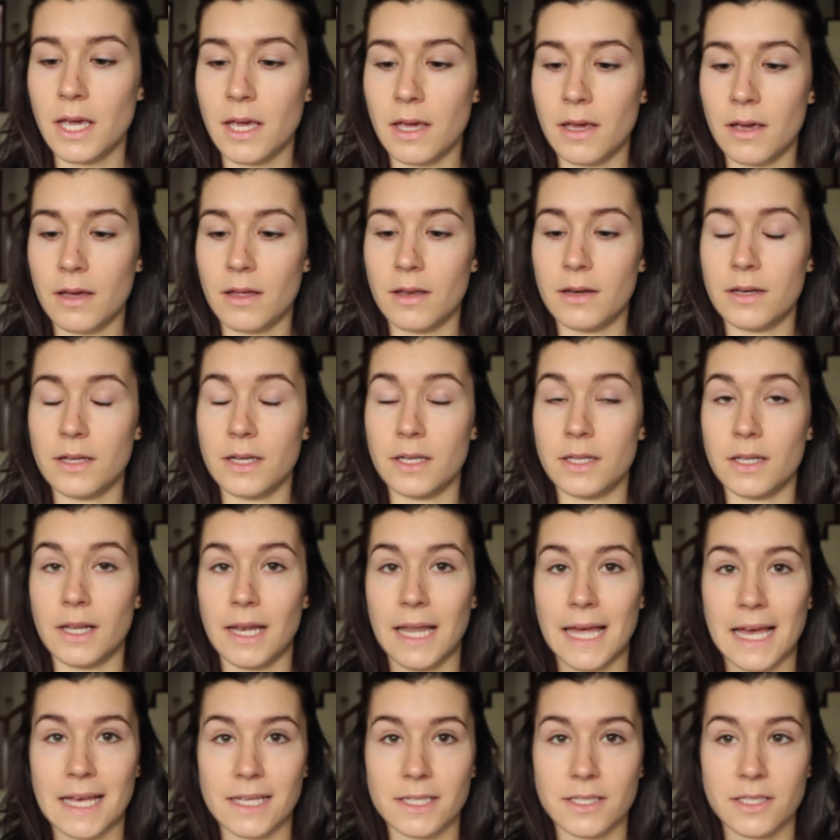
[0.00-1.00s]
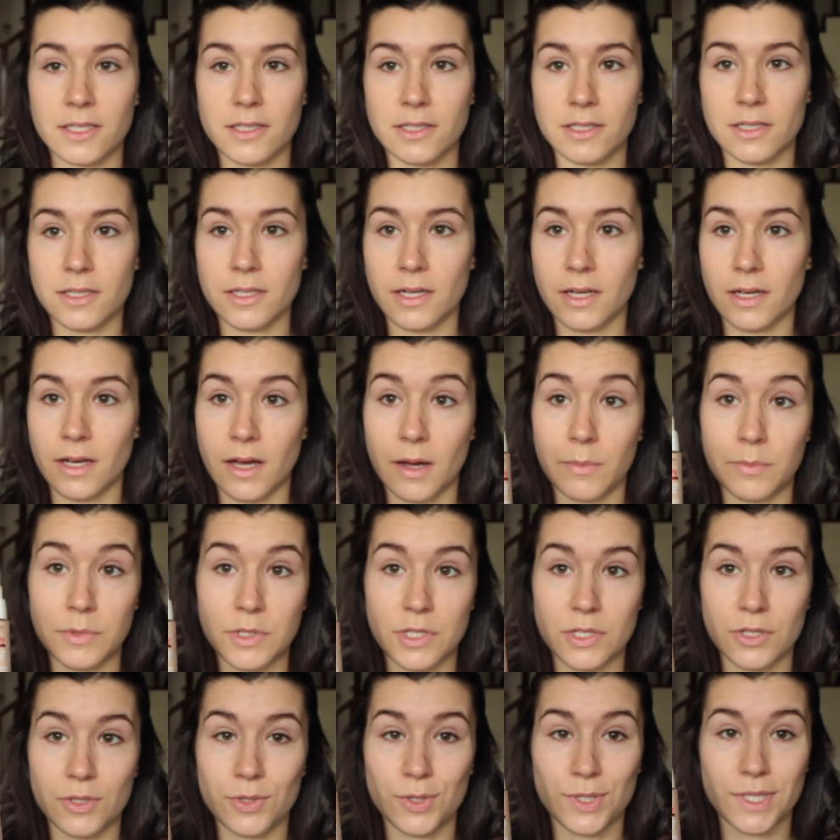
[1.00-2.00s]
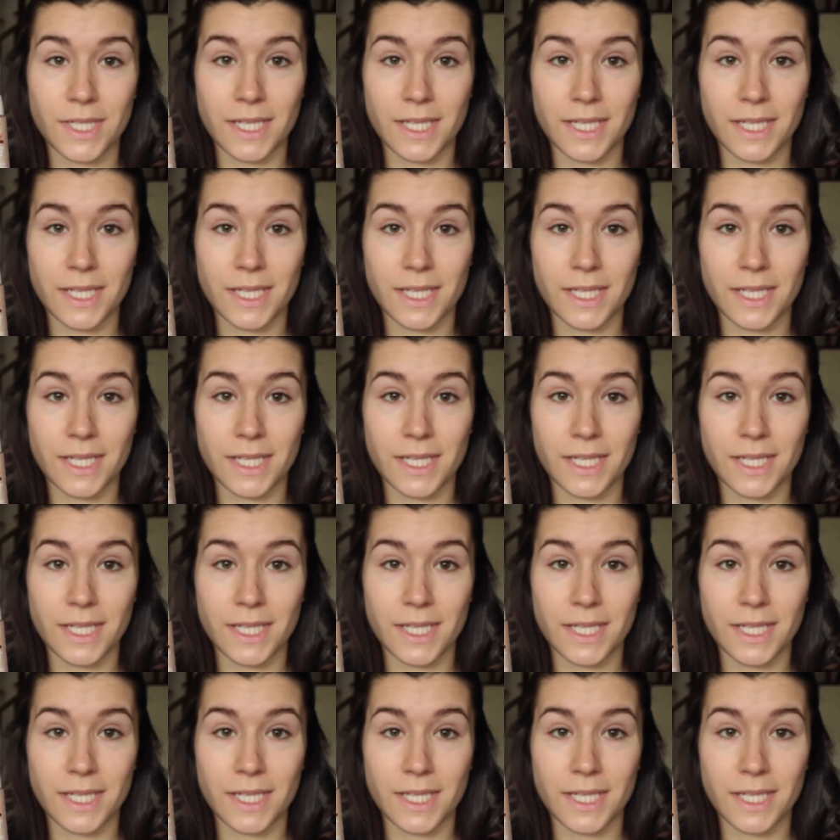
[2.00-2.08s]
and it lasts up to